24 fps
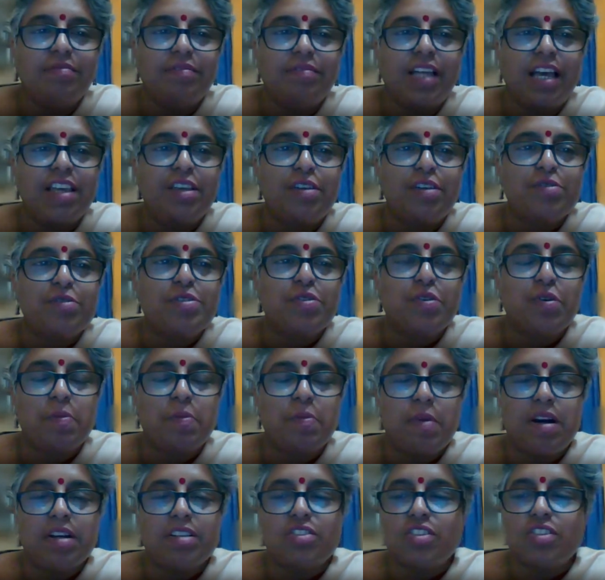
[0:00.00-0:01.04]
Thank you so
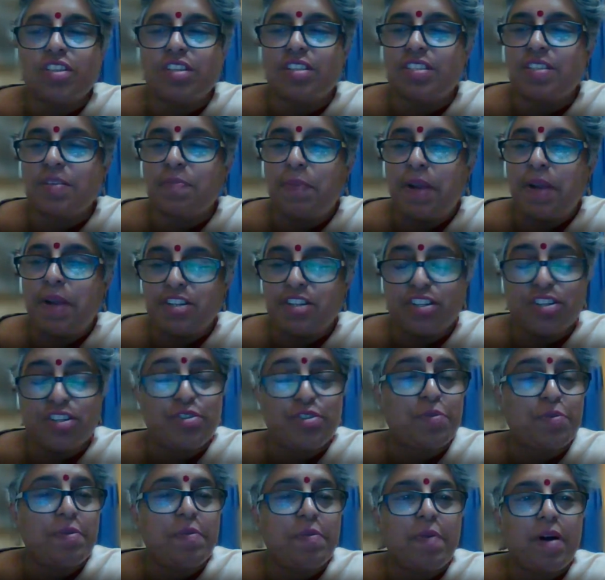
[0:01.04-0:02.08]
much. It's a pleasure to
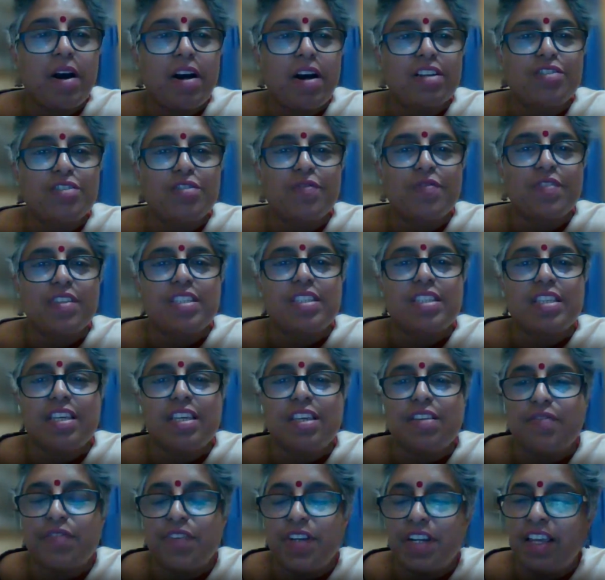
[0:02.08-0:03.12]
be part of this
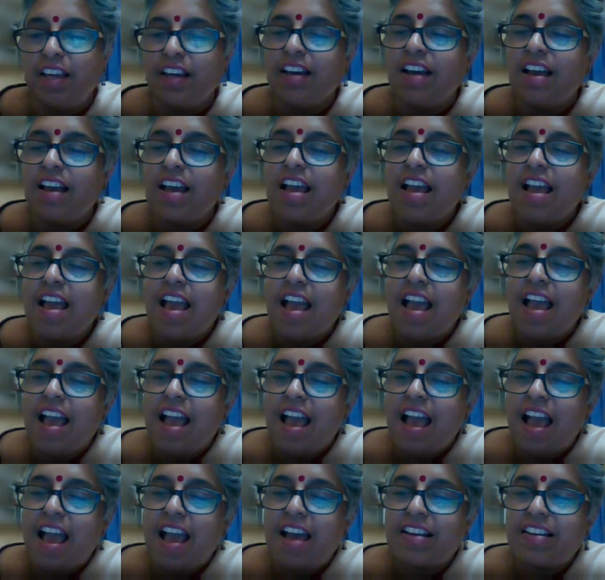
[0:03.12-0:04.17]
evening.
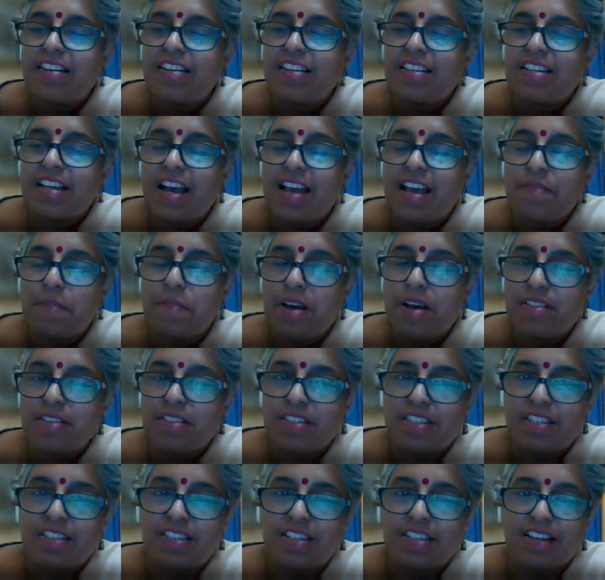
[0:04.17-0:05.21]
And I
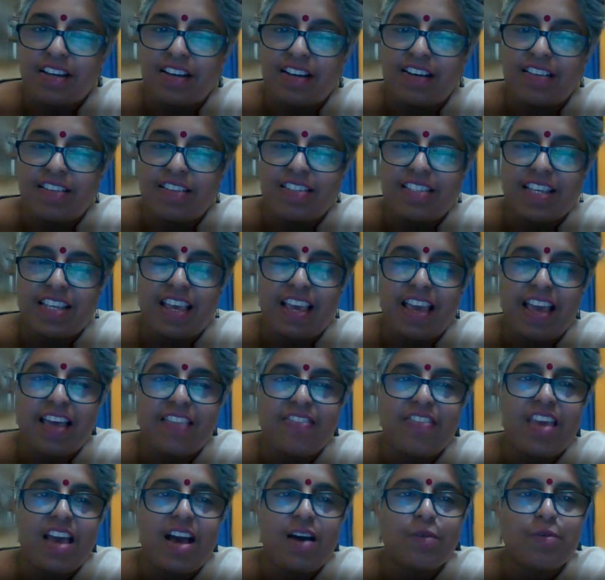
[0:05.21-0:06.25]
must say at
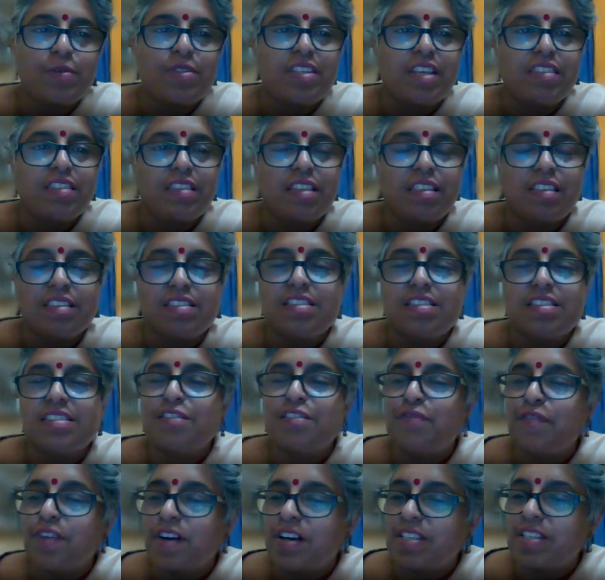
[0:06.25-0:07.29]
the outset that this is the
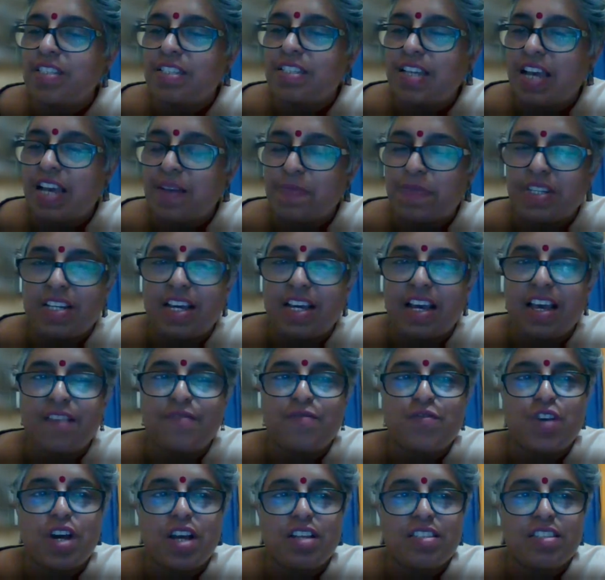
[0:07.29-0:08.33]
first time that I have
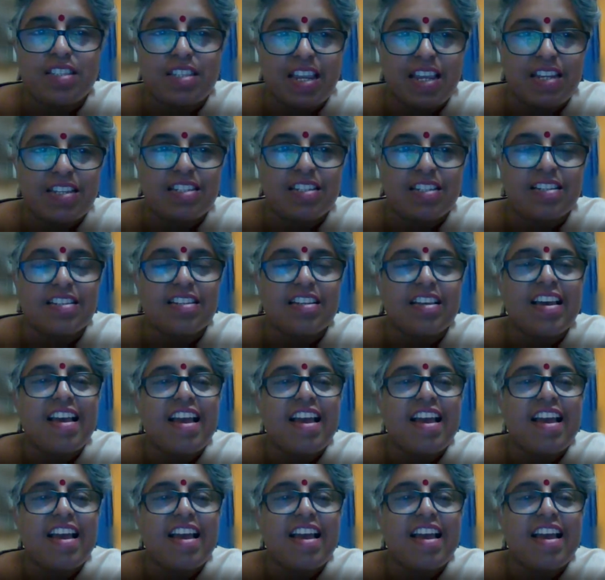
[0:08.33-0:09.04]
translated.